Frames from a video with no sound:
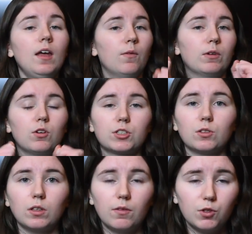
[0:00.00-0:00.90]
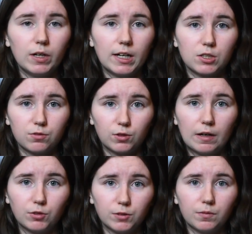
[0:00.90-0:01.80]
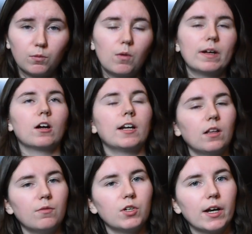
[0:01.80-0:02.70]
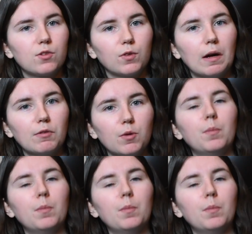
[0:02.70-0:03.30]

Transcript: We also love you guys forever. Well, we already love you guys forever,